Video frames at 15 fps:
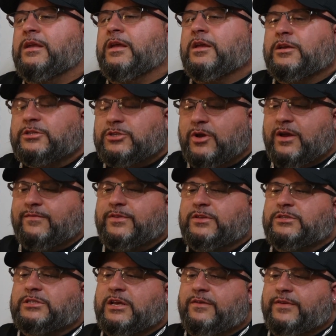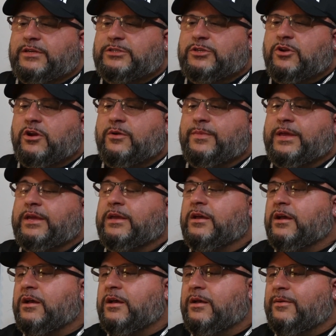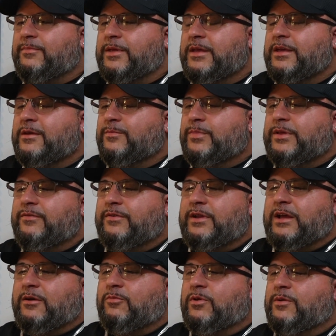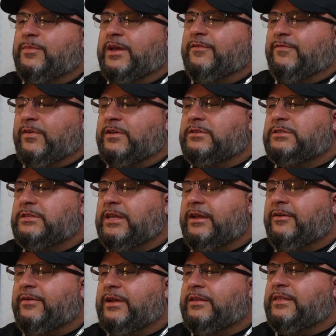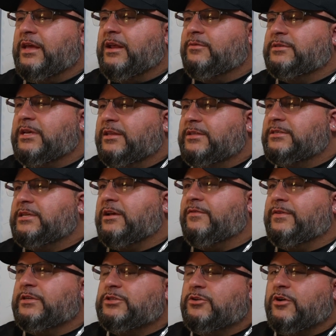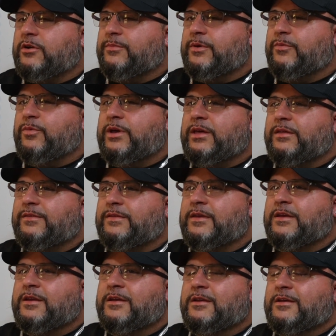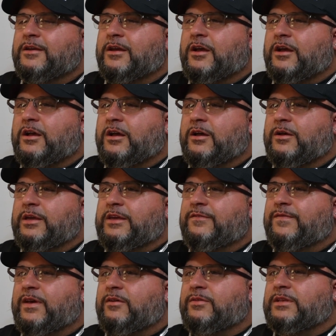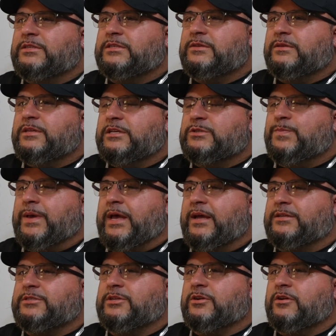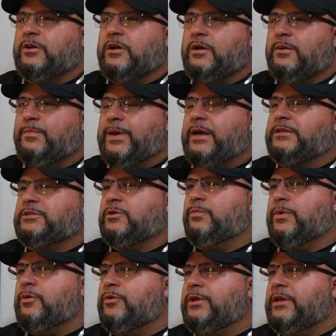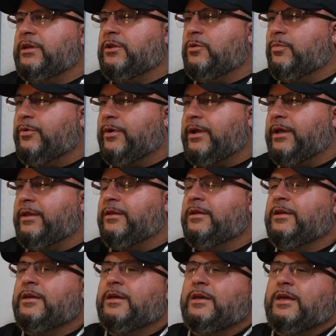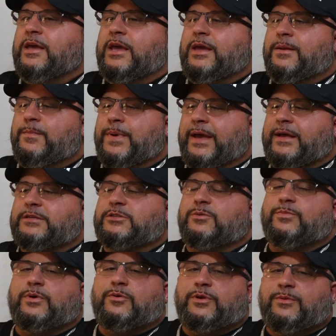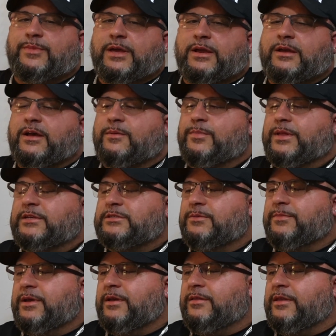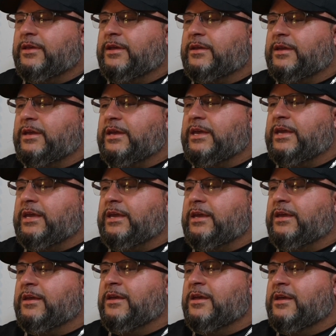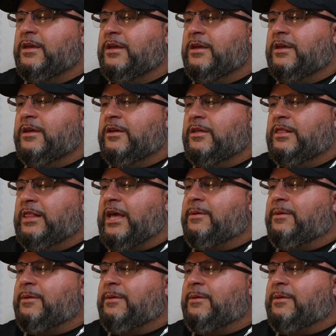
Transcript: so after the Salvation Army, believe it or not, one of my friends, Larry, that I was at the Salvation Army with, he found this pastor, Pastor Bodie in New Britain. And Pastor Bodie, man, God bless him, man. Like, he let